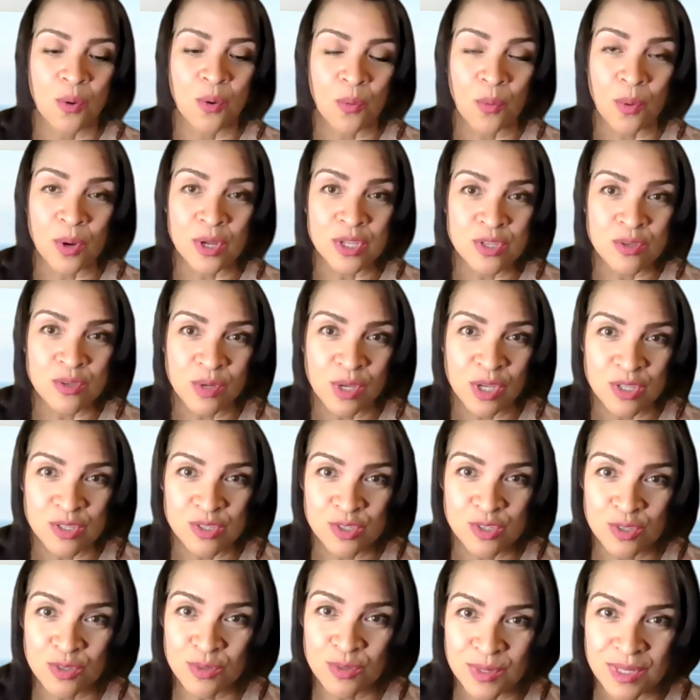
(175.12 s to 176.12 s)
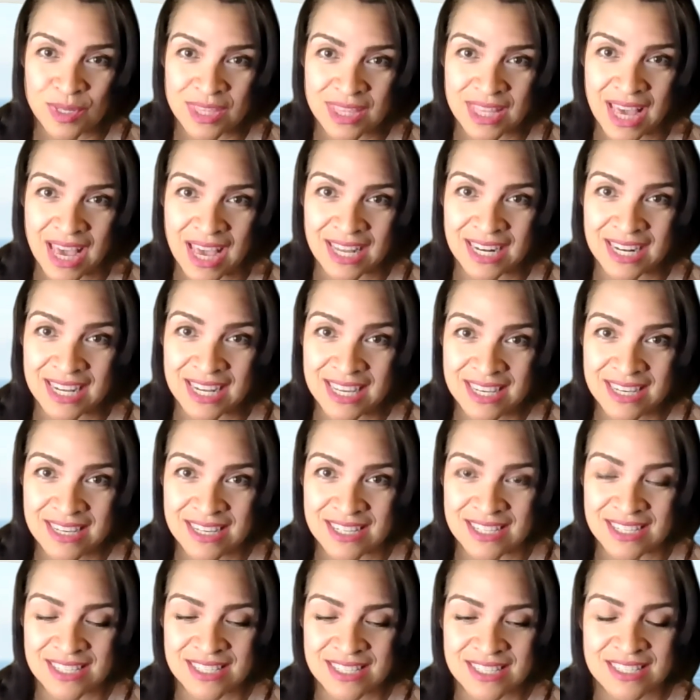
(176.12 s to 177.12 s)
What you can do with that
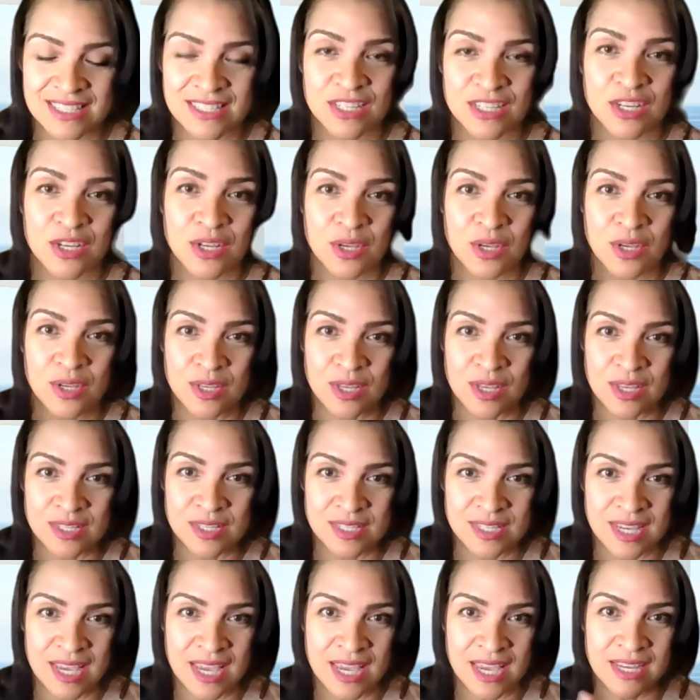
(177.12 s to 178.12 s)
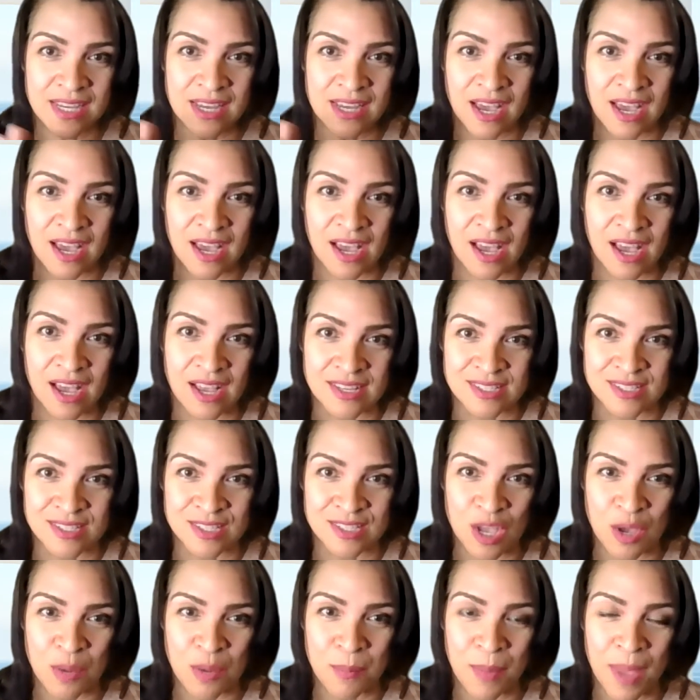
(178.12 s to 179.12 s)
is take a
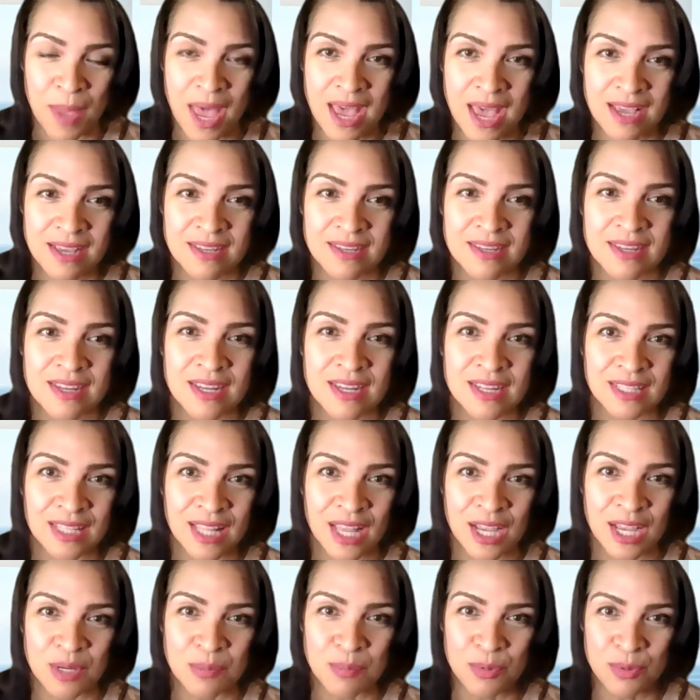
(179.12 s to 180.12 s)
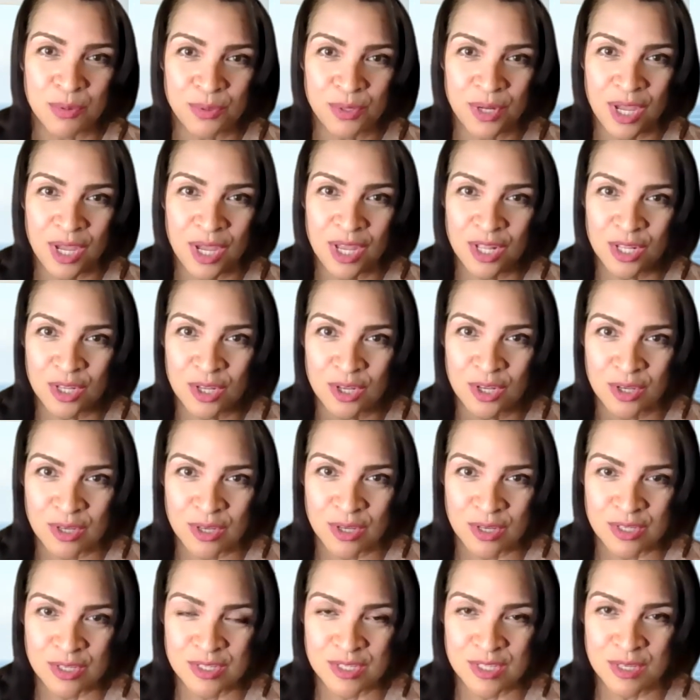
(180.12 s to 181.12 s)
step back, like Buddha,
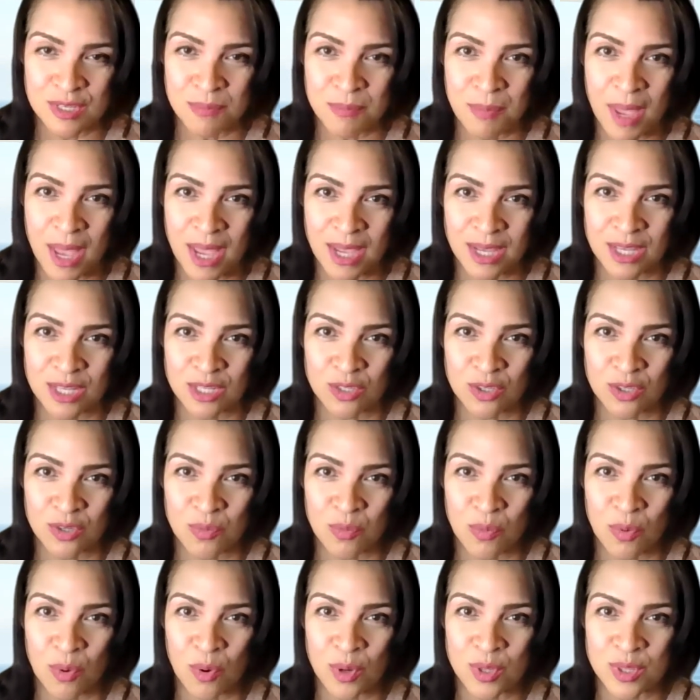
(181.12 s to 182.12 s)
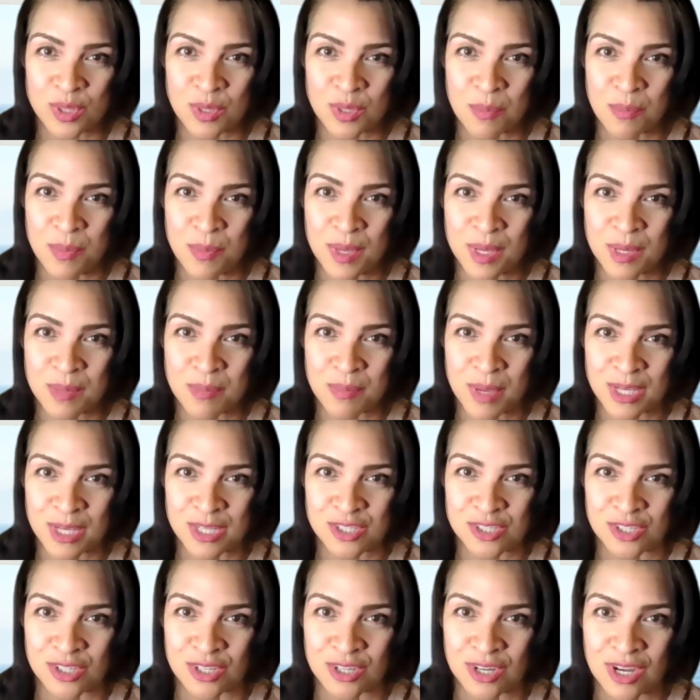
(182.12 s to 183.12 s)
sit back and look more at the big
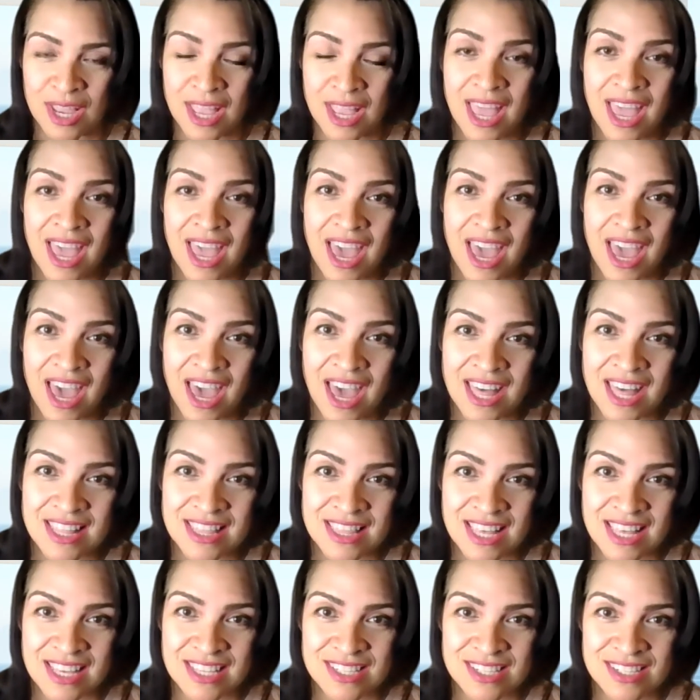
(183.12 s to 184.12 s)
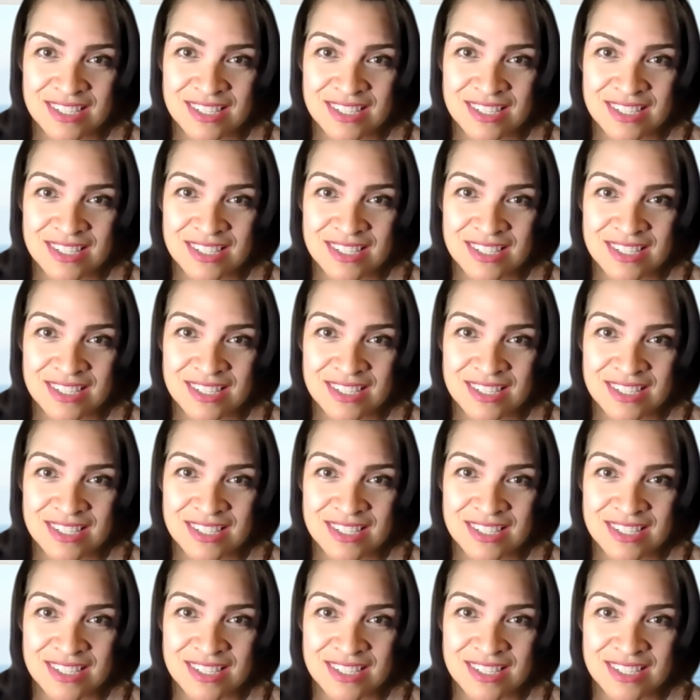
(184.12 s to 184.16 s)
picture, and then